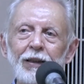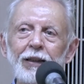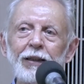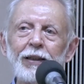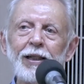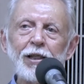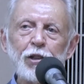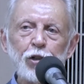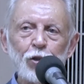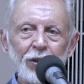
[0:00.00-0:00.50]

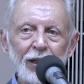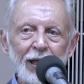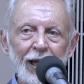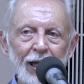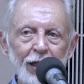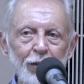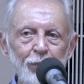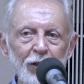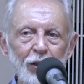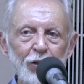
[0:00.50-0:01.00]
Yes, you
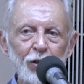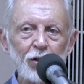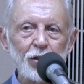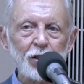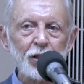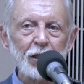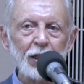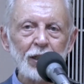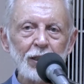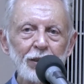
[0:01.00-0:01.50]
can,
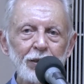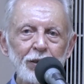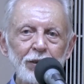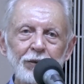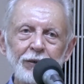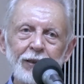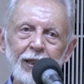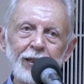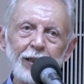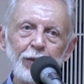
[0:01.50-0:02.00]
because
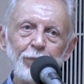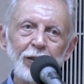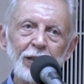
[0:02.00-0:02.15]
then it